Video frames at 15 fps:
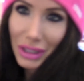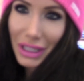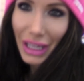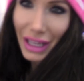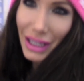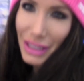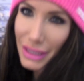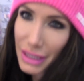Like I
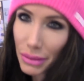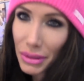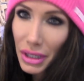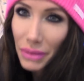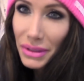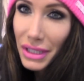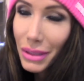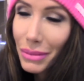guess
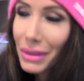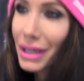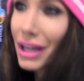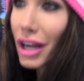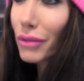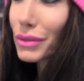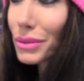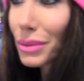sometimes it can be
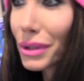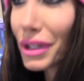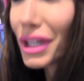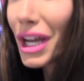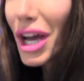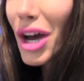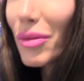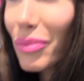uncomfortable,
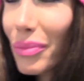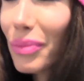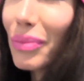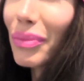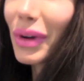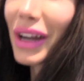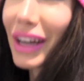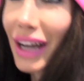
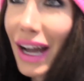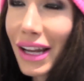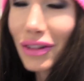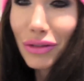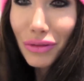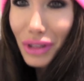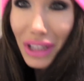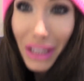but I don't
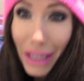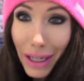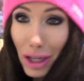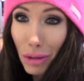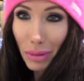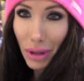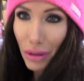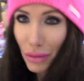really care
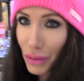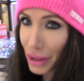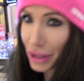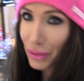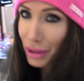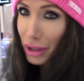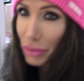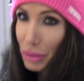about like
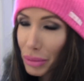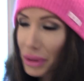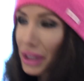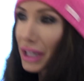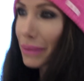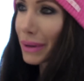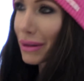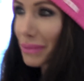what other people think
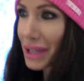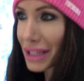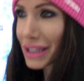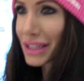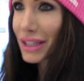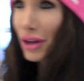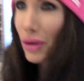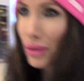about me.
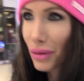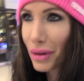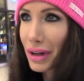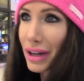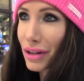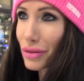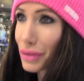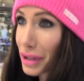So I
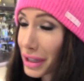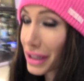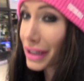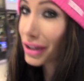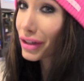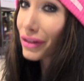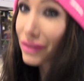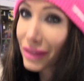don't really care
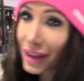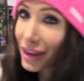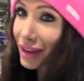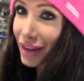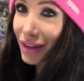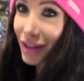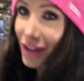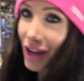if they
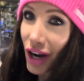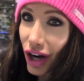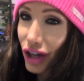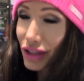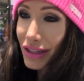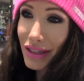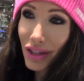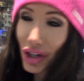are
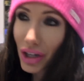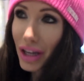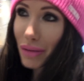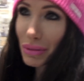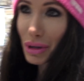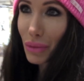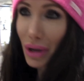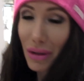staring at
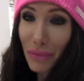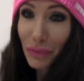me while I'm